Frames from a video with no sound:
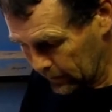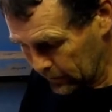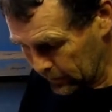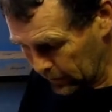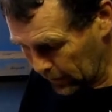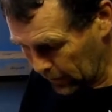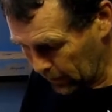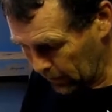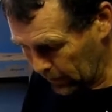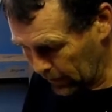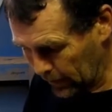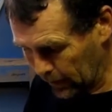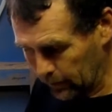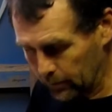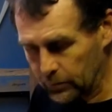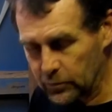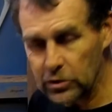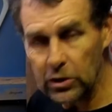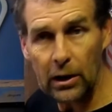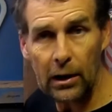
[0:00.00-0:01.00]
So um,
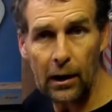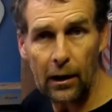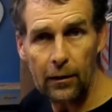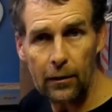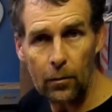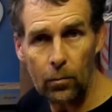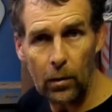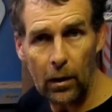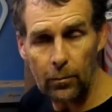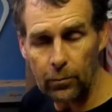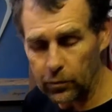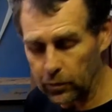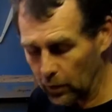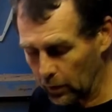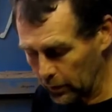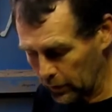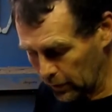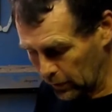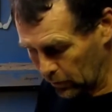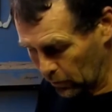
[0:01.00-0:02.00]
check out the
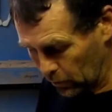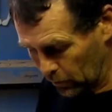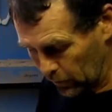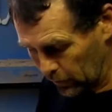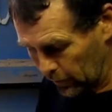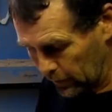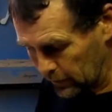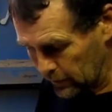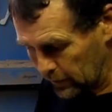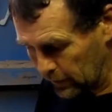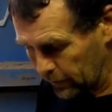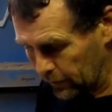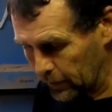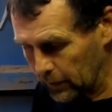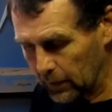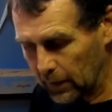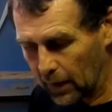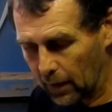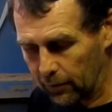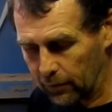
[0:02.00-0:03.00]
website. You can order these different
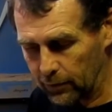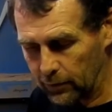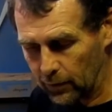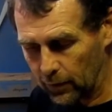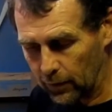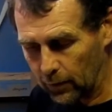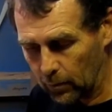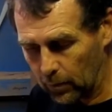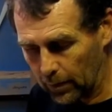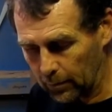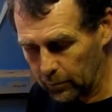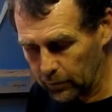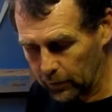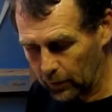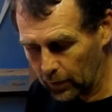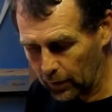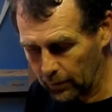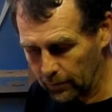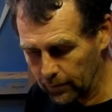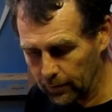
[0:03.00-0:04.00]
covers on the
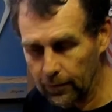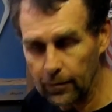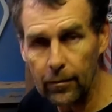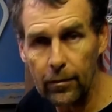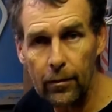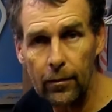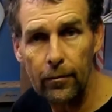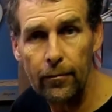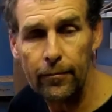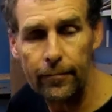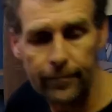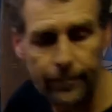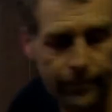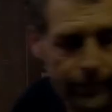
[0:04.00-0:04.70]
website.